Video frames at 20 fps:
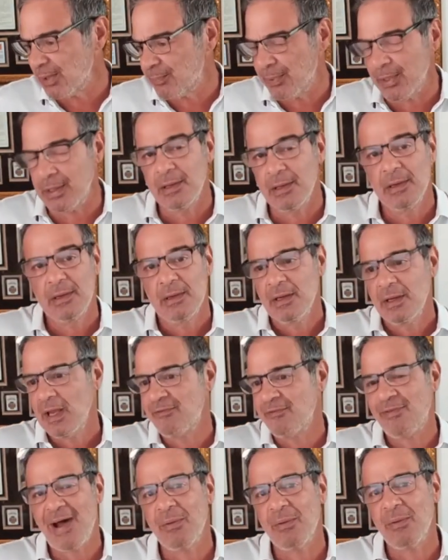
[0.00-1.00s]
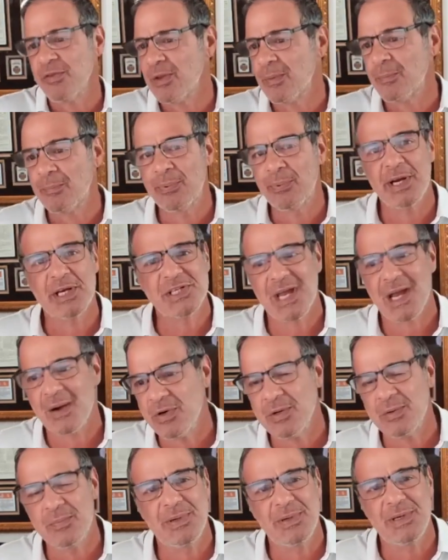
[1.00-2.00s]
but if I were the BRICS, I
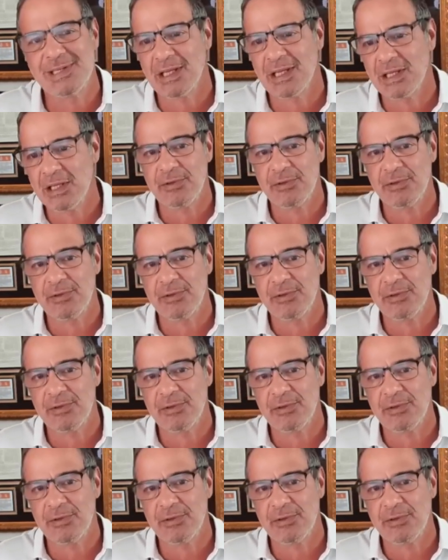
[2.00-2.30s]
wouldn't be telling the